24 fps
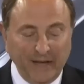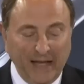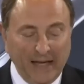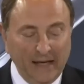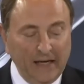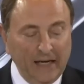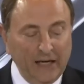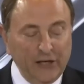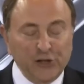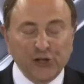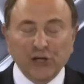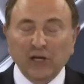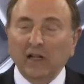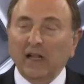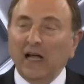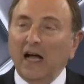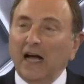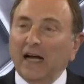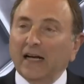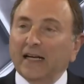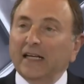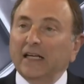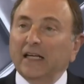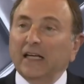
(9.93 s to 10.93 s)
NHL
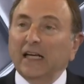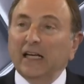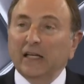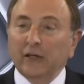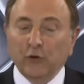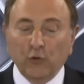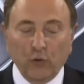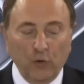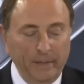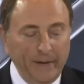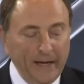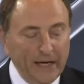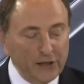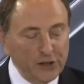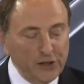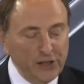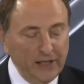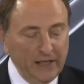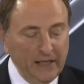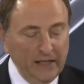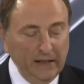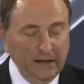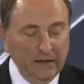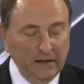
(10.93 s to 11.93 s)
hockey in Quebec
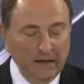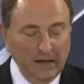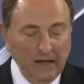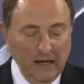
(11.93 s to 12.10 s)
City.